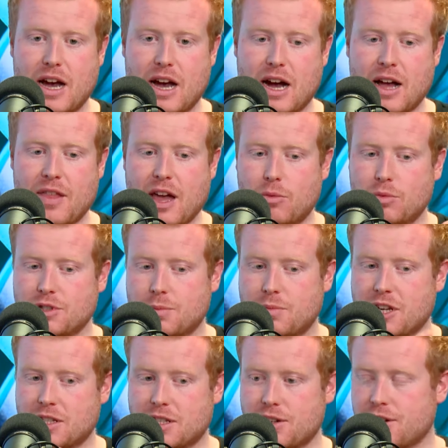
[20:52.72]
that was the
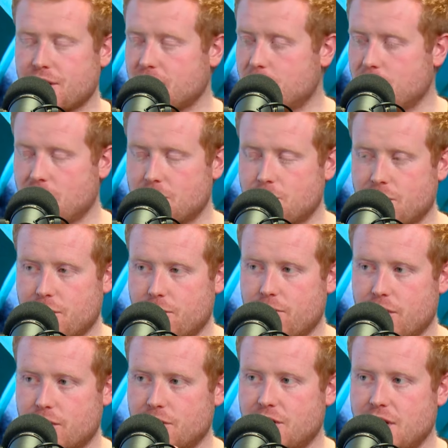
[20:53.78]
biggest learning experience of my
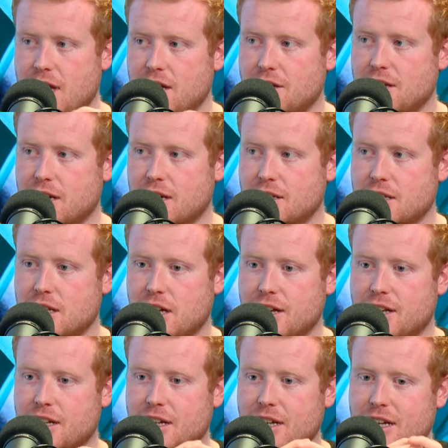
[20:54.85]
career to date, that it's
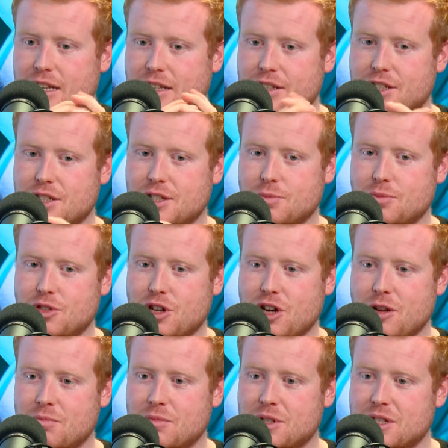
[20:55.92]
like
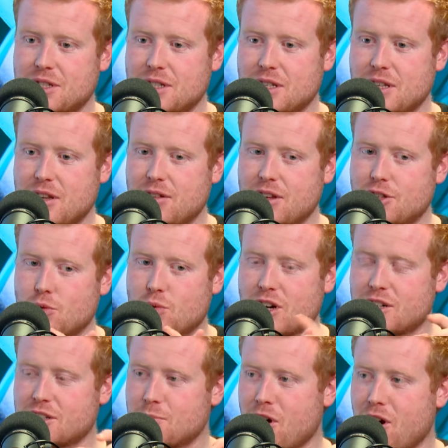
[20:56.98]
sometimes you need to
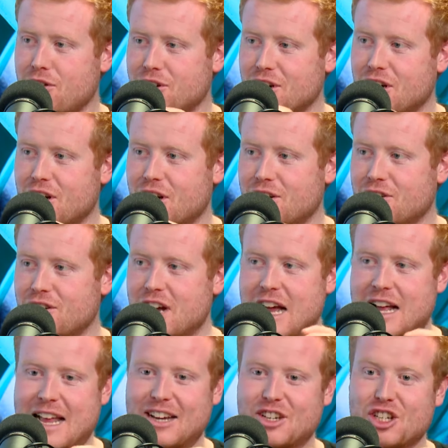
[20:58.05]
work smarter, not harder.
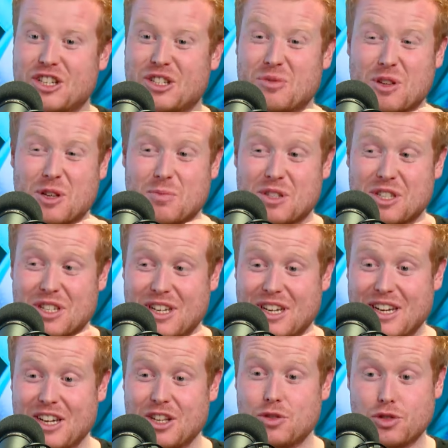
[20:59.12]
And actually sometimes
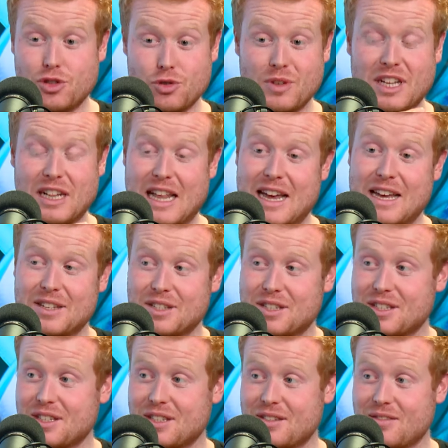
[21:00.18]
doing
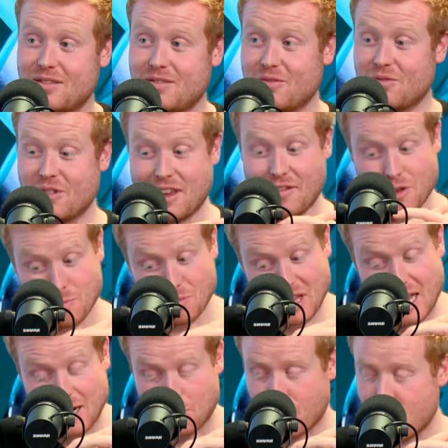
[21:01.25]
less, if you
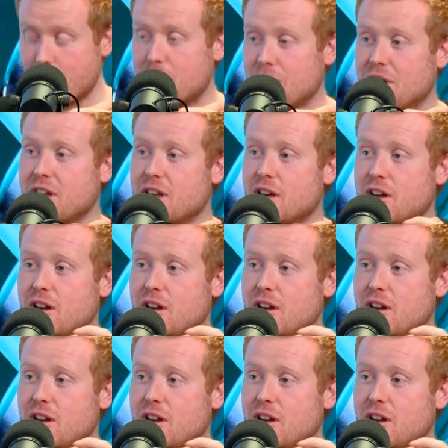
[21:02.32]
plan it properly,